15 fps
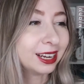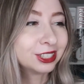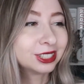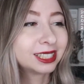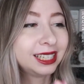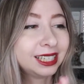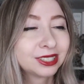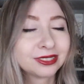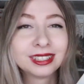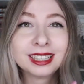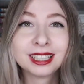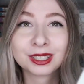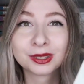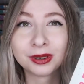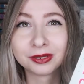I just need to
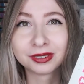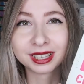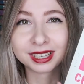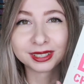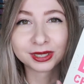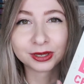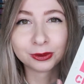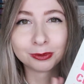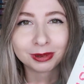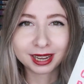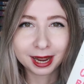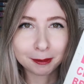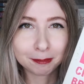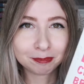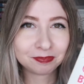read this one really soon. But
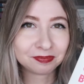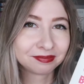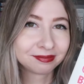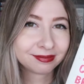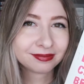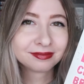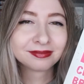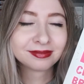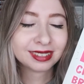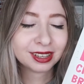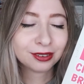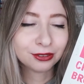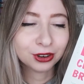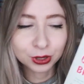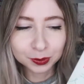yeah,
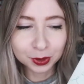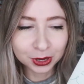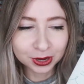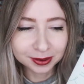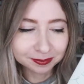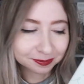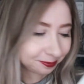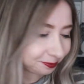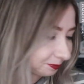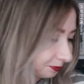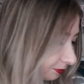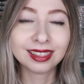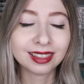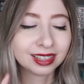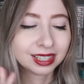first book.
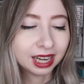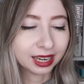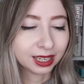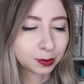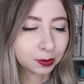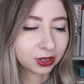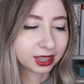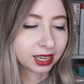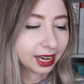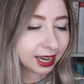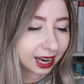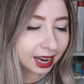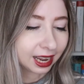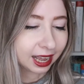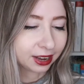And then the next book that I
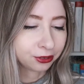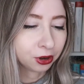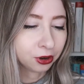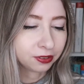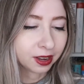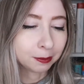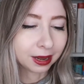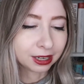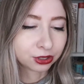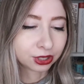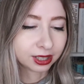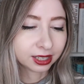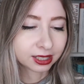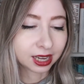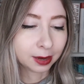got, I don't know if I
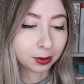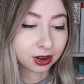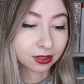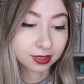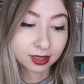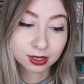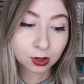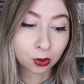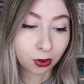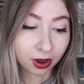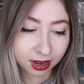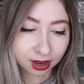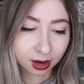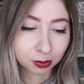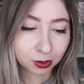mentioned this, I bought this
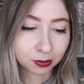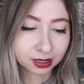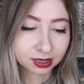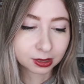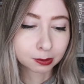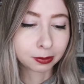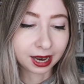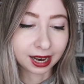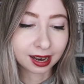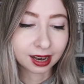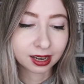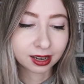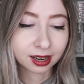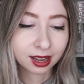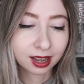quite a couple months
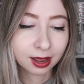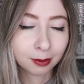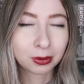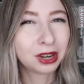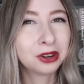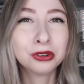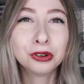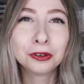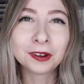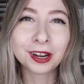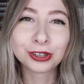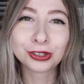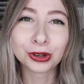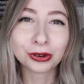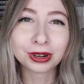back, but I don't know if
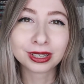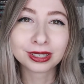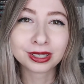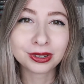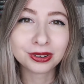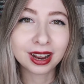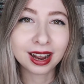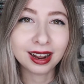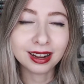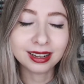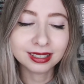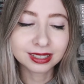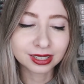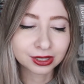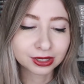I showed it to you
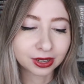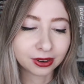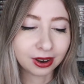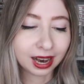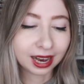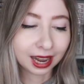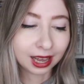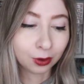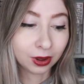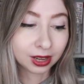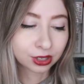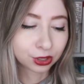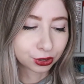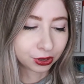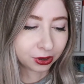guys, so I kind of
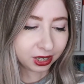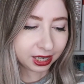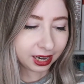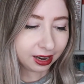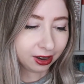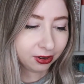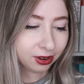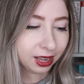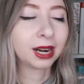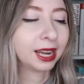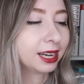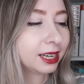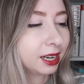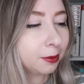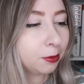wanted to show it now. But
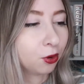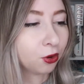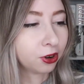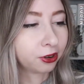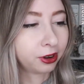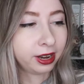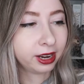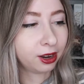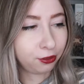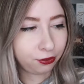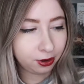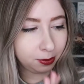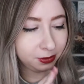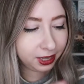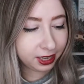I ended up ordering
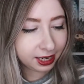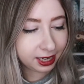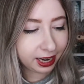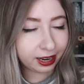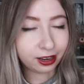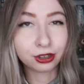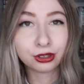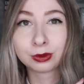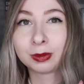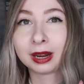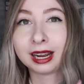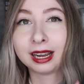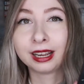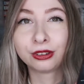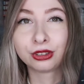From Blood and Ash
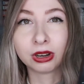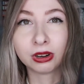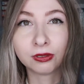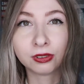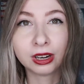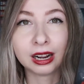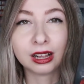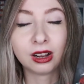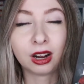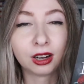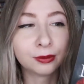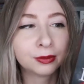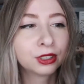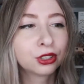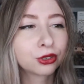by Jennifer L.
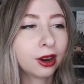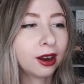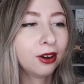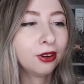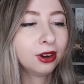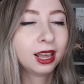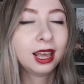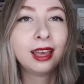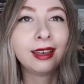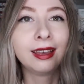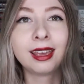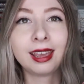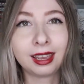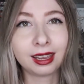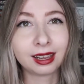Armentrout,
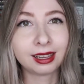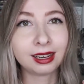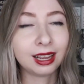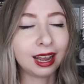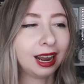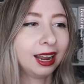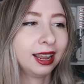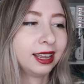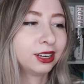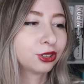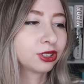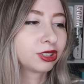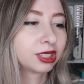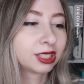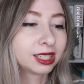and I
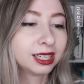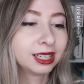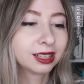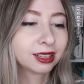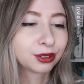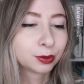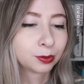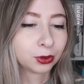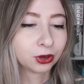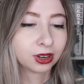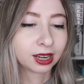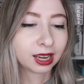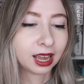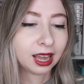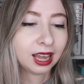just see this
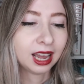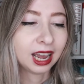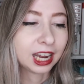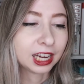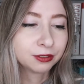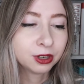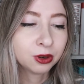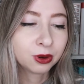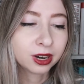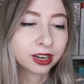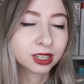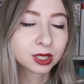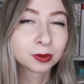book everywhere,